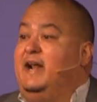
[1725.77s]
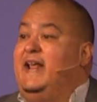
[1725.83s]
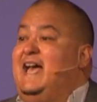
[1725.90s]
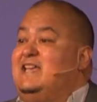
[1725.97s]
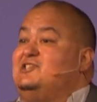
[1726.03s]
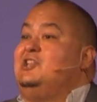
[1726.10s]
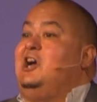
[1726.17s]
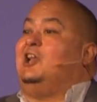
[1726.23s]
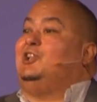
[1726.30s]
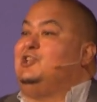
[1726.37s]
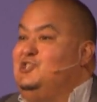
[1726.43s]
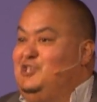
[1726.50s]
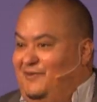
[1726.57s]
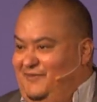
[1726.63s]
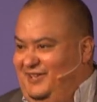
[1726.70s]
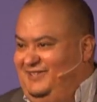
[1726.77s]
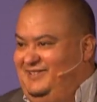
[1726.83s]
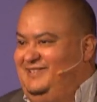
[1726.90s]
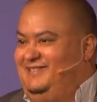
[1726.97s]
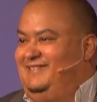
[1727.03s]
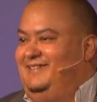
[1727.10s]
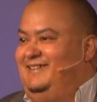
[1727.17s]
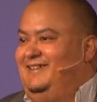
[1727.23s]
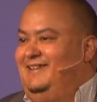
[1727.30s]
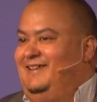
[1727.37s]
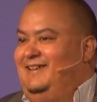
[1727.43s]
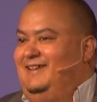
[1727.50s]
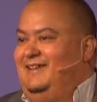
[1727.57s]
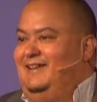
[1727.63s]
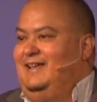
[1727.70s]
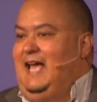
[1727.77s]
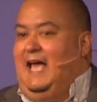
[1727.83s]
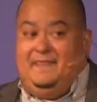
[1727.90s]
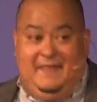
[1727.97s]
has knowledge of it. And